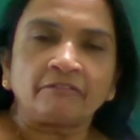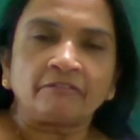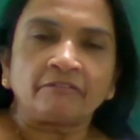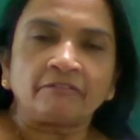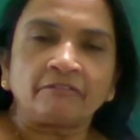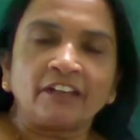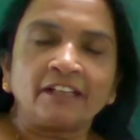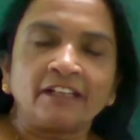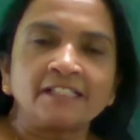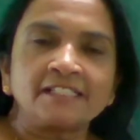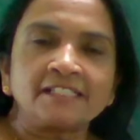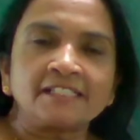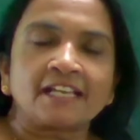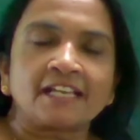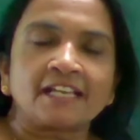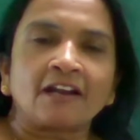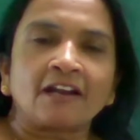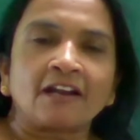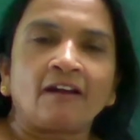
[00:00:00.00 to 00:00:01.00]
words
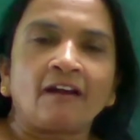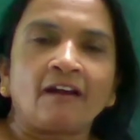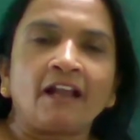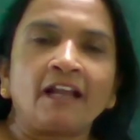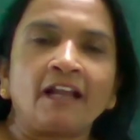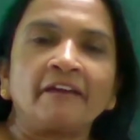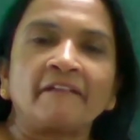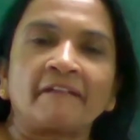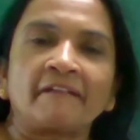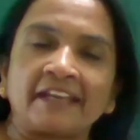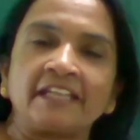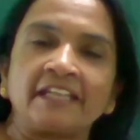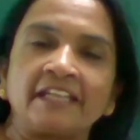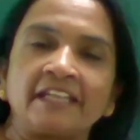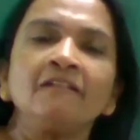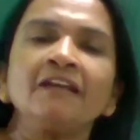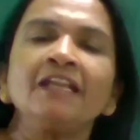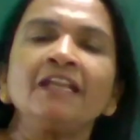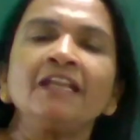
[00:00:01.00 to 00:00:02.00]
are called
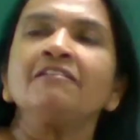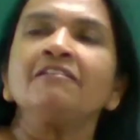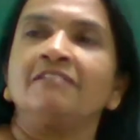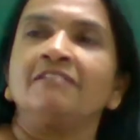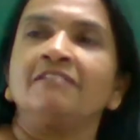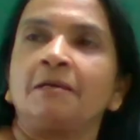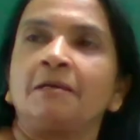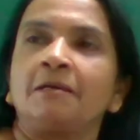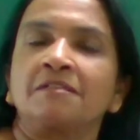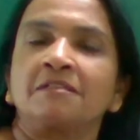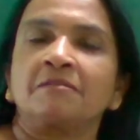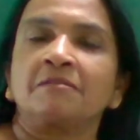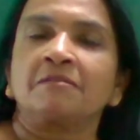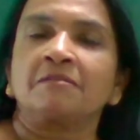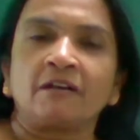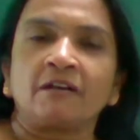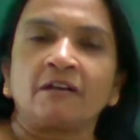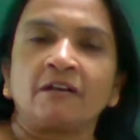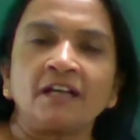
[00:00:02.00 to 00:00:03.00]
regular verbs
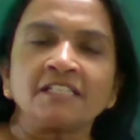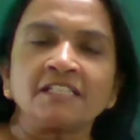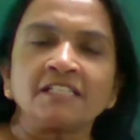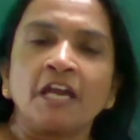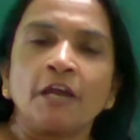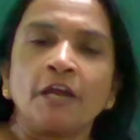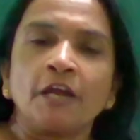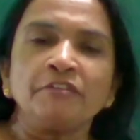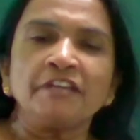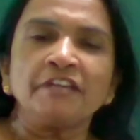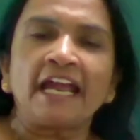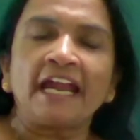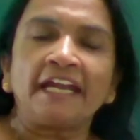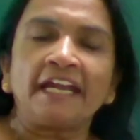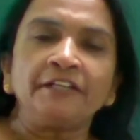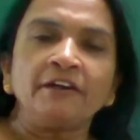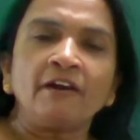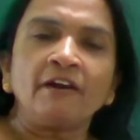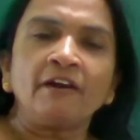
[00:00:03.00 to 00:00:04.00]
because we
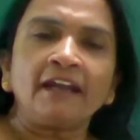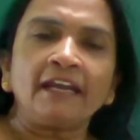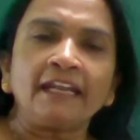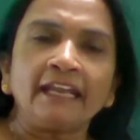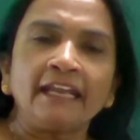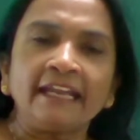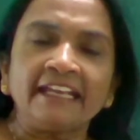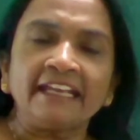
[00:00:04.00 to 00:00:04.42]
add only